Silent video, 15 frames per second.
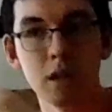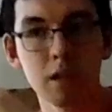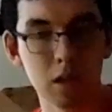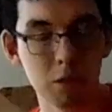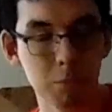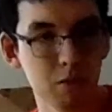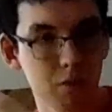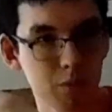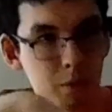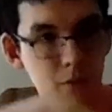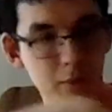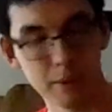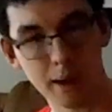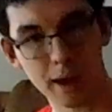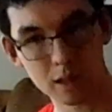Then you
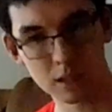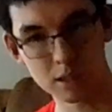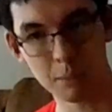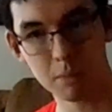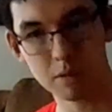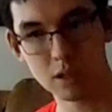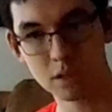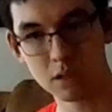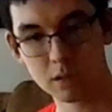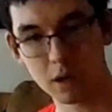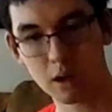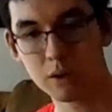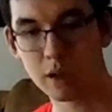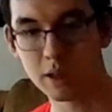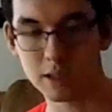move it back in the same position. It's
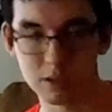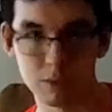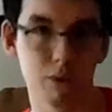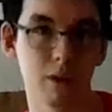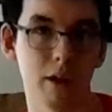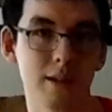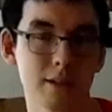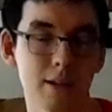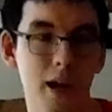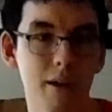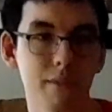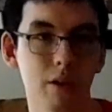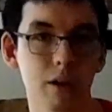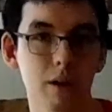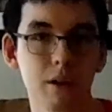like, okay, that's
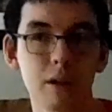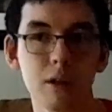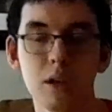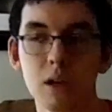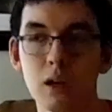kind of